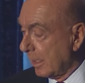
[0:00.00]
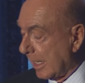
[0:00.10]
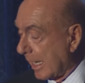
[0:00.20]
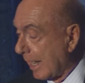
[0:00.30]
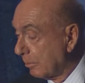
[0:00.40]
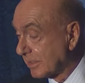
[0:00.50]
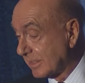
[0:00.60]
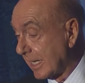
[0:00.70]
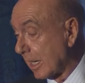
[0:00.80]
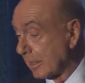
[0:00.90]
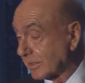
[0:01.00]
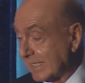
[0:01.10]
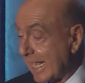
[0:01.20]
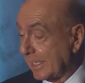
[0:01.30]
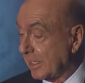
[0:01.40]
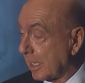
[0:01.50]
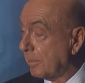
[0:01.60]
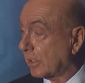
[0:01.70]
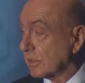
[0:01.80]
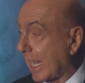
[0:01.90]
And I was there, standing there,
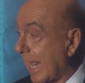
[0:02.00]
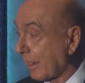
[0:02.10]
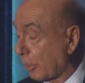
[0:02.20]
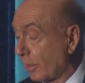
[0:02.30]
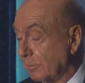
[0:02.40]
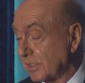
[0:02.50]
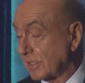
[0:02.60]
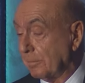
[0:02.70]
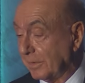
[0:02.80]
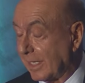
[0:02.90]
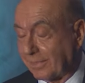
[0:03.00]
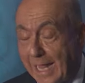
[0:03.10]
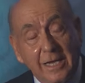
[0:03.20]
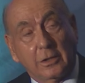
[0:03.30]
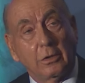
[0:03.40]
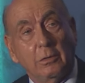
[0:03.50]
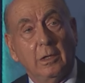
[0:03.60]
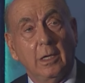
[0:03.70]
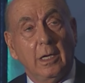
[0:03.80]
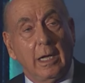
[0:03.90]
because I thought it was simply a thank you.
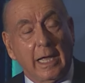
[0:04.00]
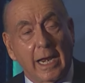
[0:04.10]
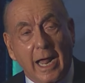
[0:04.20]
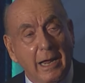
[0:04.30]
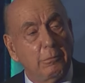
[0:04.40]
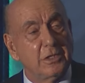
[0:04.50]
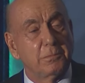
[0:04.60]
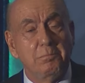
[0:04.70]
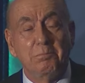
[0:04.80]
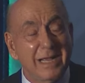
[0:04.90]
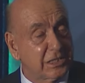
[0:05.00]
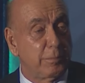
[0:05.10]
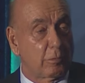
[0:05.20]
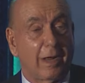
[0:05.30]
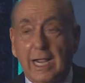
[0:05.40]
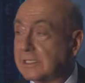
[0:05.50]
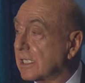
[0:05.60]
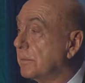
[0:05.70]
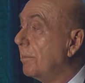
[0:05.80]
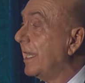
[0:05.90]
And I was mesmerized,
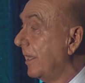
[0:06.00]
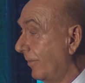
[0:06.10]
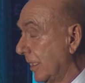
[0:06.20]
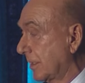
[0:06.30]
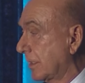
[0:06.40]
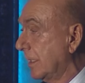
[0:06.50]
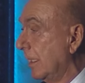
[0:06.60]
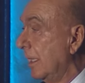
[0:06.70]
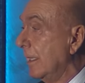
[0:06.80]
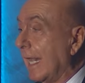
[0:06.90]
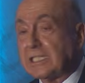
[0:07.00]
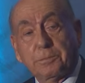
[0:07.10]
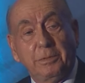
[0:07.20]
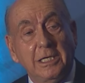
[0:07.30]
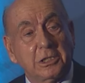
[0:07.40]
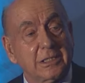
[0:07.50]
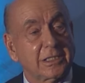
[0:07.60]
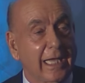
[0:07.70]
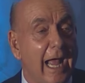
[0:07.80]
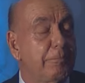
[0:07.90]
as many of us. That speech has
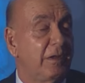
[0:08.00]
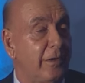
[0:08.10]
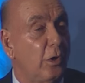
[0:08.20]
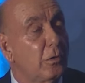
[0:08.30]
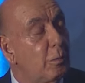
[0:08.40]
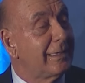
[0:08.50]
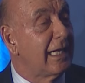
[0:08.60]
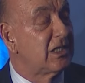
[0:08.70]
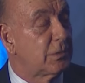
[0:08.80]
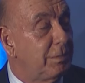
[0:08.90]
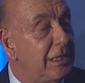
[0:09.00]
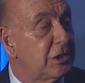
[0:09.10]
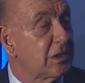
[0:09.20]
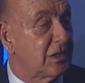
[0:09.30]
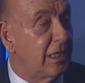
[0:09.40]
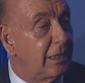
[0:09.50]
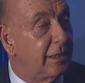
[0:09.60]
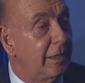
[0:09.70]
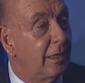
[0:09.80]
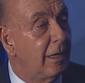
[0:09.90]
captivated. Look what that speech has done.
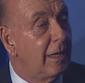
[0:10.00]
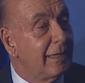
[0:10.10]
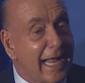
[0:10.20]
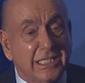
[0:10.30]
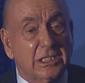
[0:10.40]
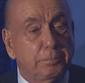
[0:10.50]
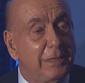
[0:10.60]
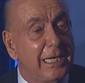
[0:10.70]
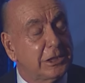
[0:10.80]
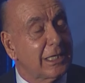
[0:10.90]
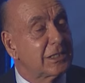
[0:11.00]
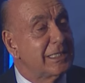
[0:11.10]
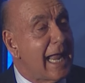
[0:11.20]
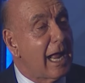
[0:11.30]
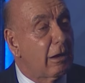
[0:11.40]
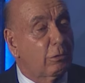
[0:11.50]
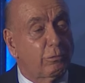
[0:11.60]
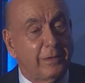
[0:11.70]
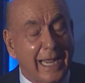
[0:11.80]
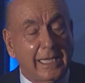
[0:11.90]
That speech has now
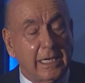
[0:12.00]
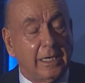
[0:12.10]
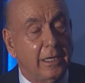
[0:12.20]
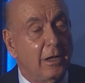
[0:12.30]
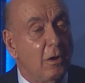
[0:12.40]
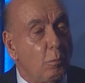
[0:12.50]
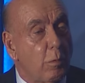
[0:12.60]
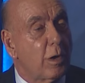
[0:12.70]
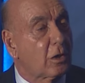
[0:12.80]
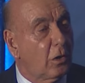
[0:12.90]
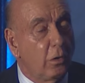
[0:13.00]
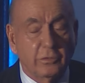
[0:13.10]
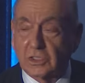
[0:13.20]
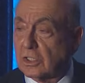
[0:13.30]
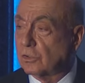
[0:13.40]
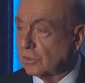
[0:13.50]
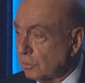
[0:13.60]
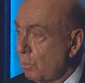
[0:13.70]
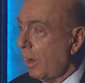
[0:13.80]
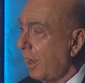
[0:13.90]
created where we're close to
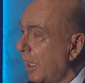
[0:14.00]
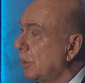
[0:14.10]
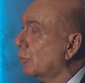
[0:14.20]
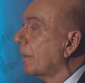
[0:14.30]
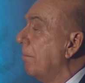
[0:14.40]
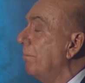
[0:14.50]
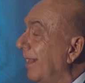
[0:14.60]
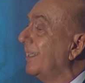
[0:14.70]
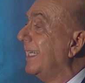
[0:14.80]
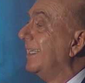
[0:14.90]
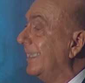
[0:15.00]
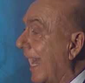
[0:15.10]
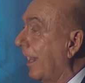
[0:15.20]
$200 million